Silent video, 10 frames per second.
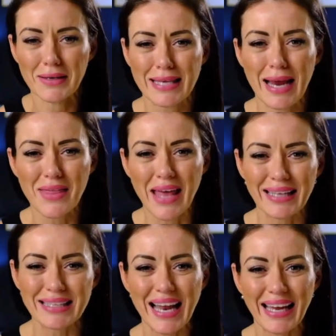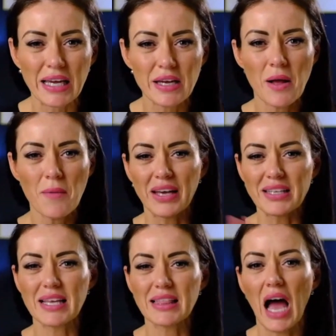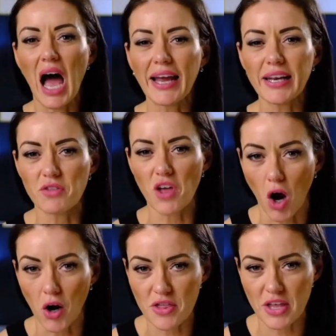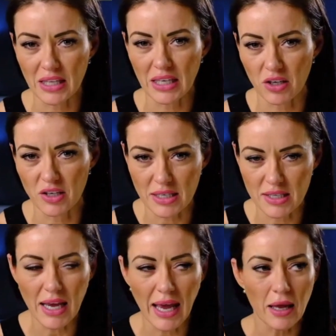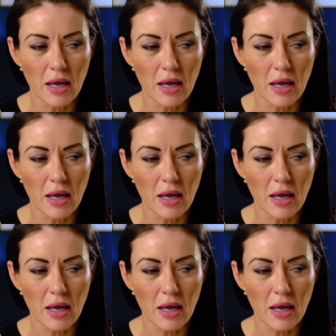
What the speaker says: So that's like the height of the hard thing that he does in his day.